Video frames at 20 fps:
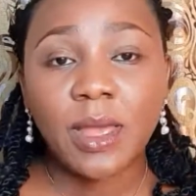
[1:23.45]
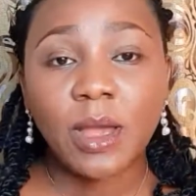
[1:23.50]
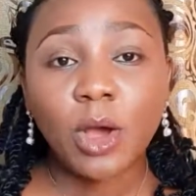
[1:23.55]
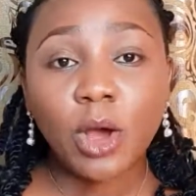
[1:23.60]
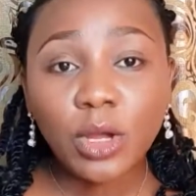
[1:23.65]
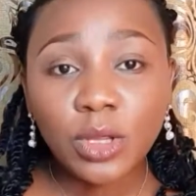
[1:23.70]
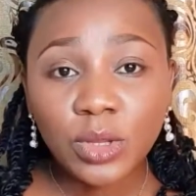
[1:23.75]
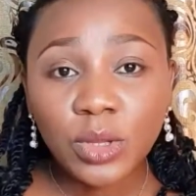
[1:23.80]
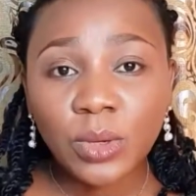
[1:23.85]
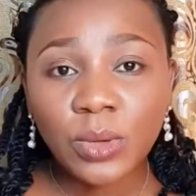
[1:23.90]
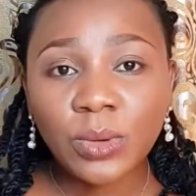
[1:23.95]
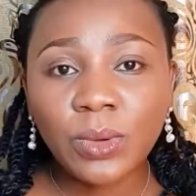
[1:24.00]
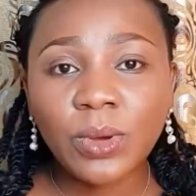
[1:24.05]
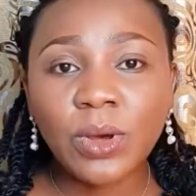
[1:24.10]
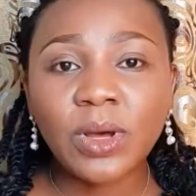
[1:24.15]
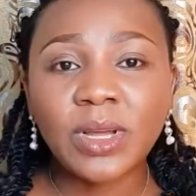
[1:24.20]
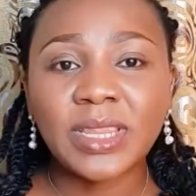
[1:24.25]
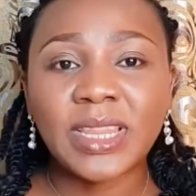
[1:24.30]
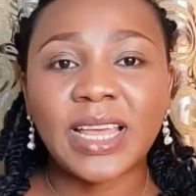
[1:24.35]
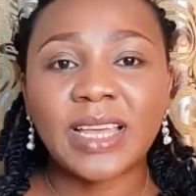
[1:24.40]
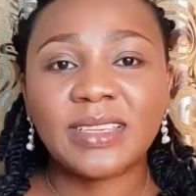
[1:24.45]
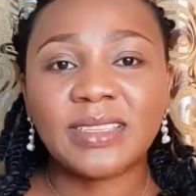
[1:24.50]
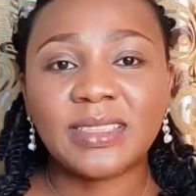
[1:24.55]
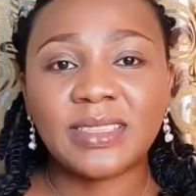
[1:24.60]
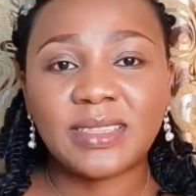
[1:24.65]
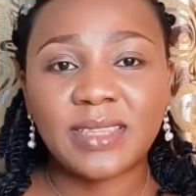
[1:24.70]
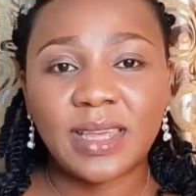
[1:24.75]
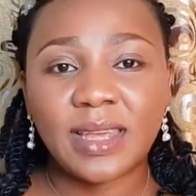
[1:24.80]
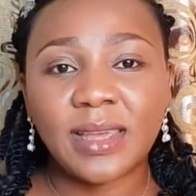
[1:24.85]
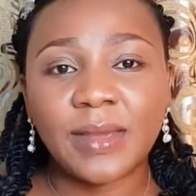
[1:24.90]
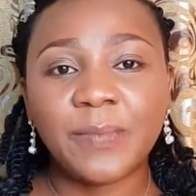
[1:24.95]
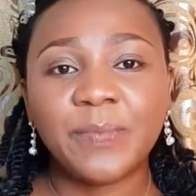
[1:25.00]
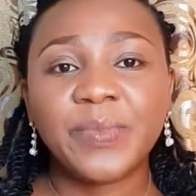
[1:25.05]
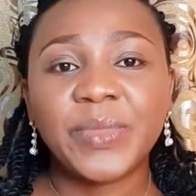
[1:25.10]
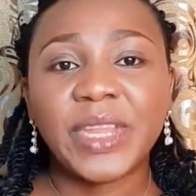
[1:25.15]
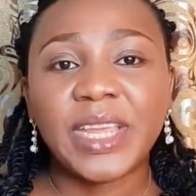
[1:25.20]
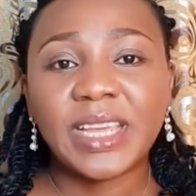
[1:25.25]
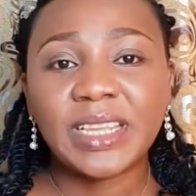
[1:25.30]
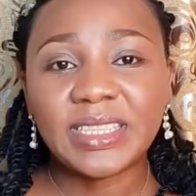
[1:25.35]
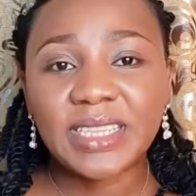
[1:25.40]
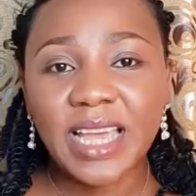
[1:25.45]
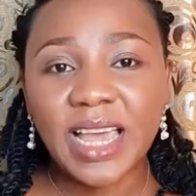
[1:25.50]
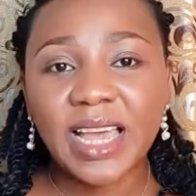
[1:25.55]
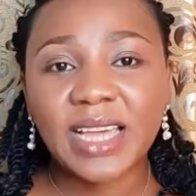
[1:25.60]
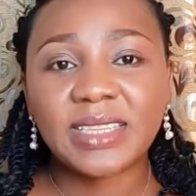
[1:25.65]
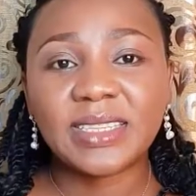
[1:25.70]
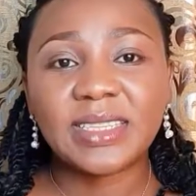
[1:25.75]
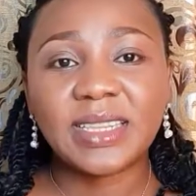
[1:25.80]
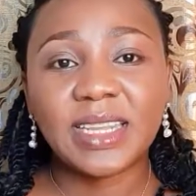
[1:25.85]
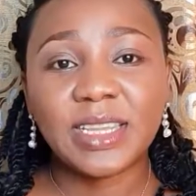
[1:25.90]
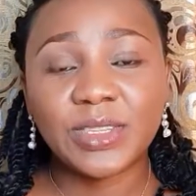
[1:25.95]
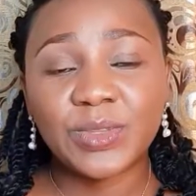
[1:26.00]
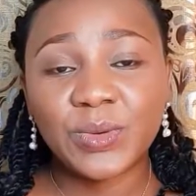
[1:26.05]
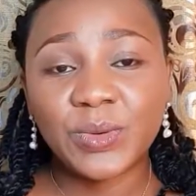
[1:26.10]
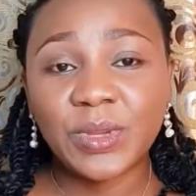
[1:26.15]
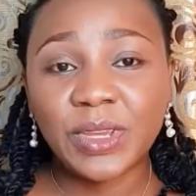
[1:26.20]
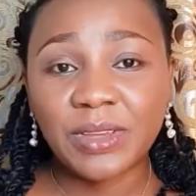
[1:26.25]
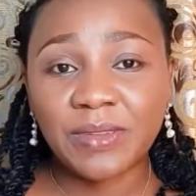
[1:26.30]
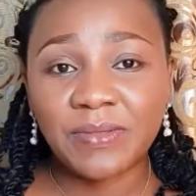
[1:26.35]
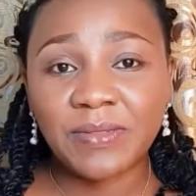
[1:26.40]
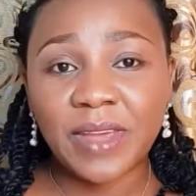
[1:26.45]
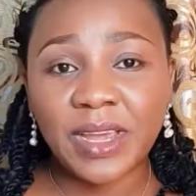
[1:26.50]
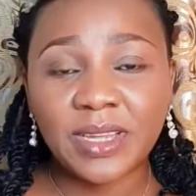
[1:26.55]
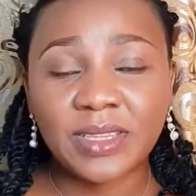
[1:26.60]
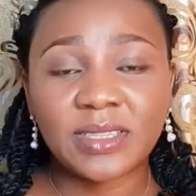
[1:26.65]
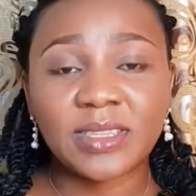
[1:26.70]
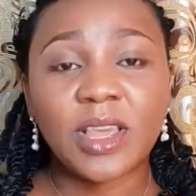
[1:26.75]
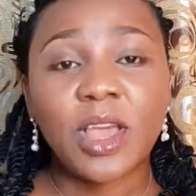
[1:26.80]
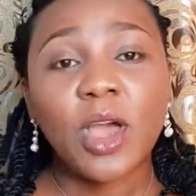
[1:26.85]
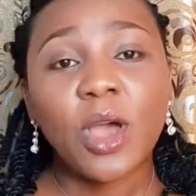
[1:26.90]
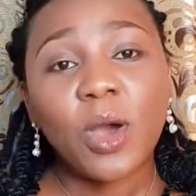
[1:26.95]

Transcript: although others say it has little effect